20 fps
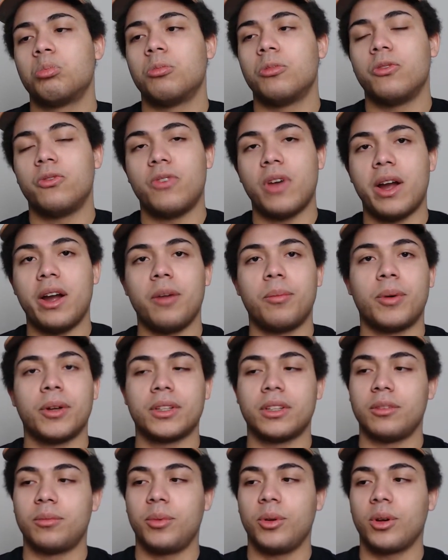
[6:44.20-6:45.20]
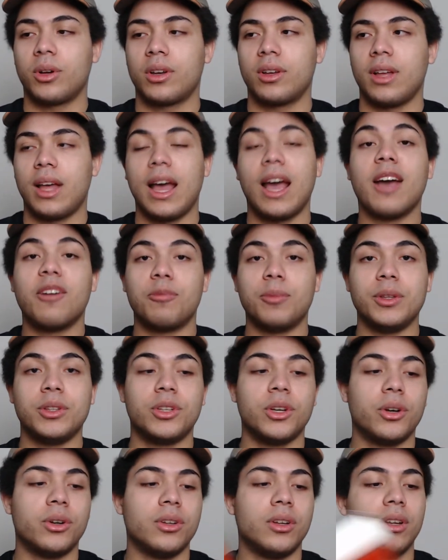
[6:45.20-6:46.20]
Very important book, I have been
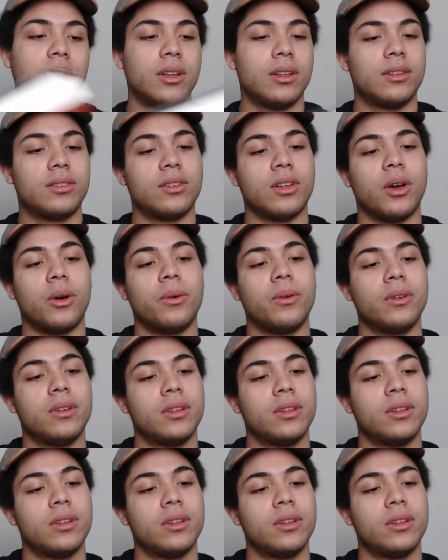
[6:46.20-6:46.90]
told. So,